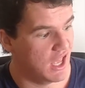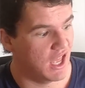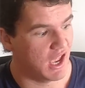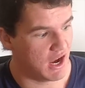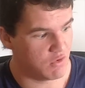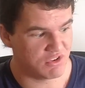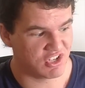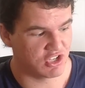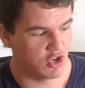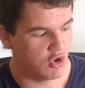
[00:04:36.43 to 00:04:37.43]

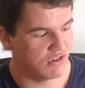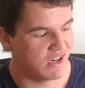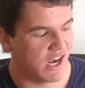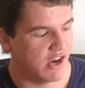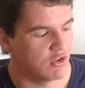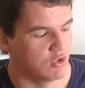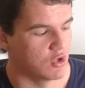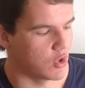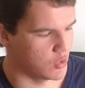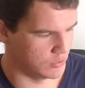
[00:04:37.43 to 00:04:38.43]
Harris
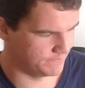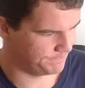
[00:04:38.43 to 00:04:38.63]
Lurero.